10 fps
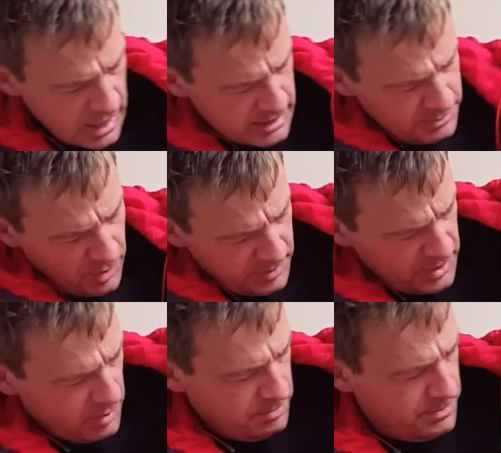It's probably
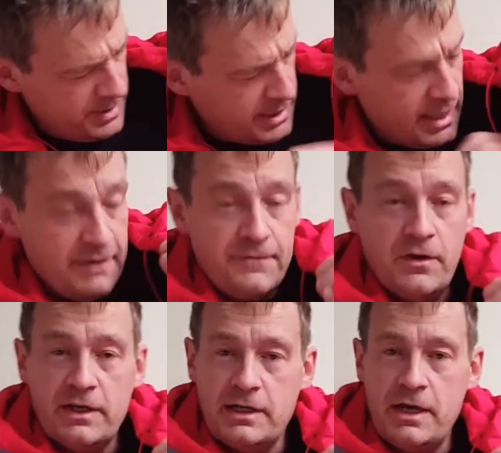not big enough
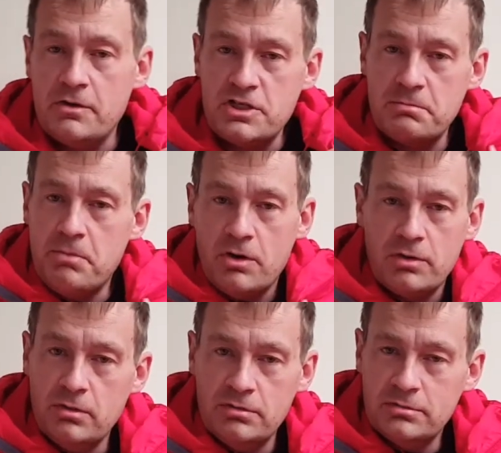for like an Nalgene
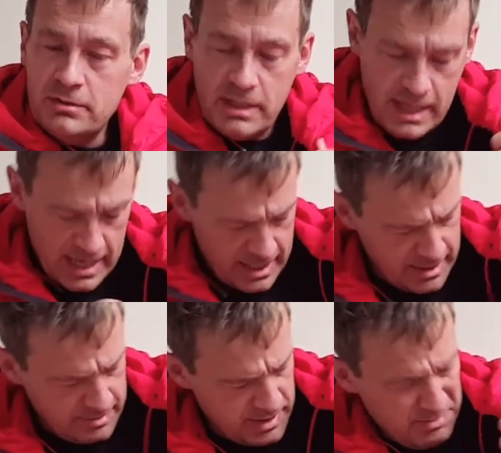bottle.
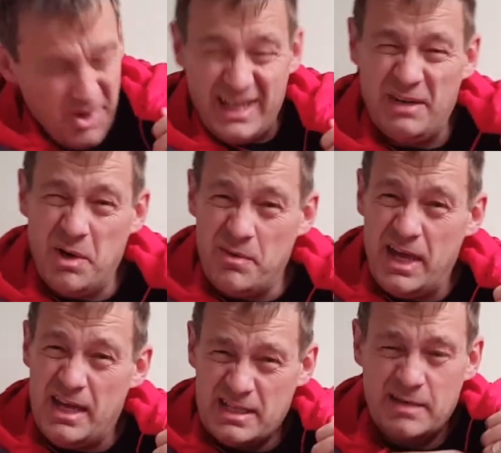You might get away with
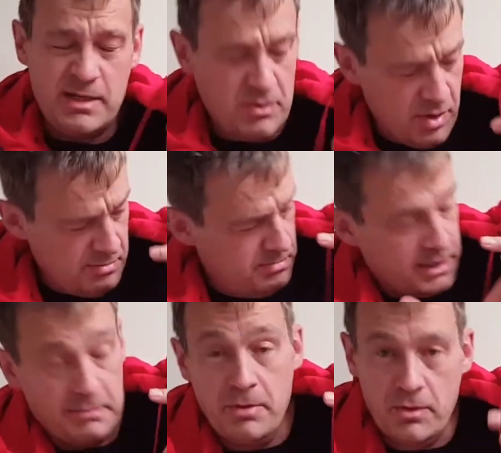that. It's going to be quite
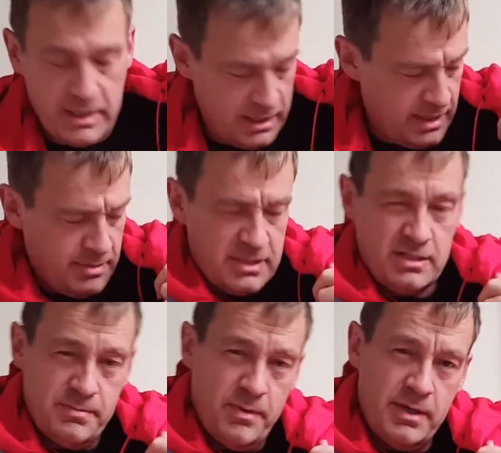big and bulky in there, but
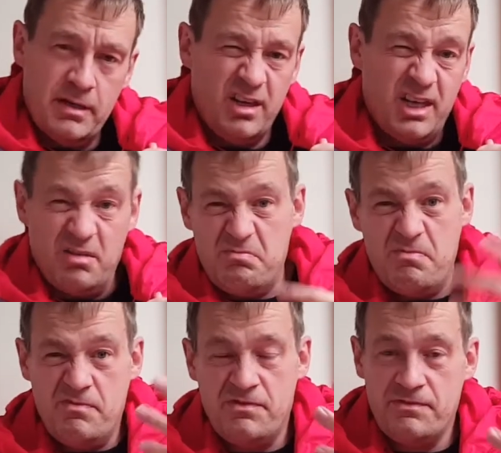it's probably like a
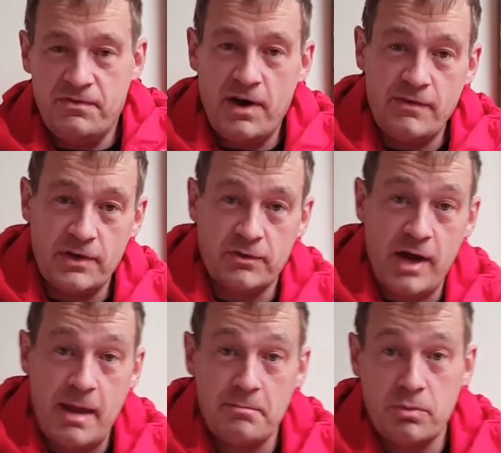500
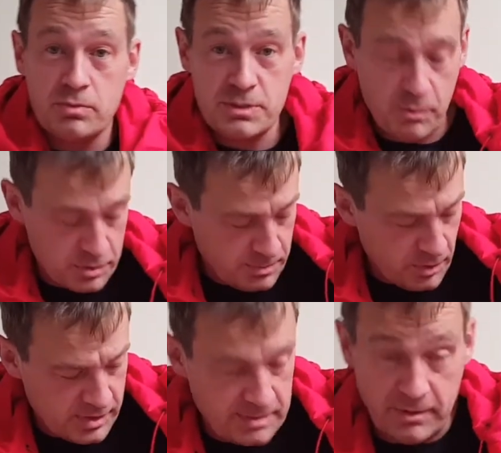gram sports
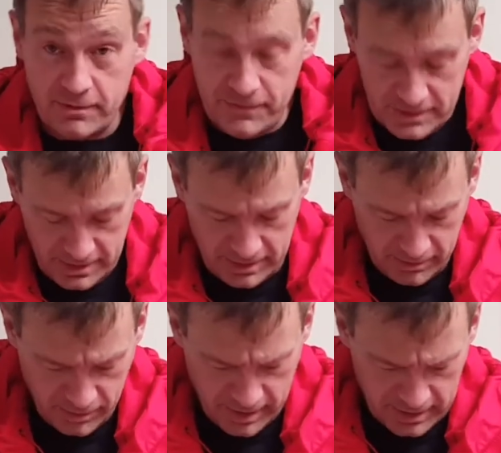bottle or something will fit in there,
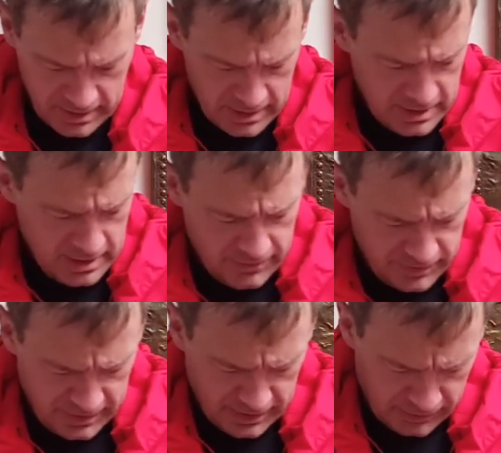alright, if
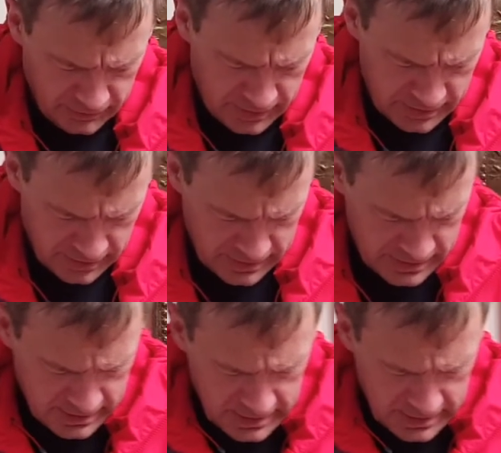you're thinking on those lines.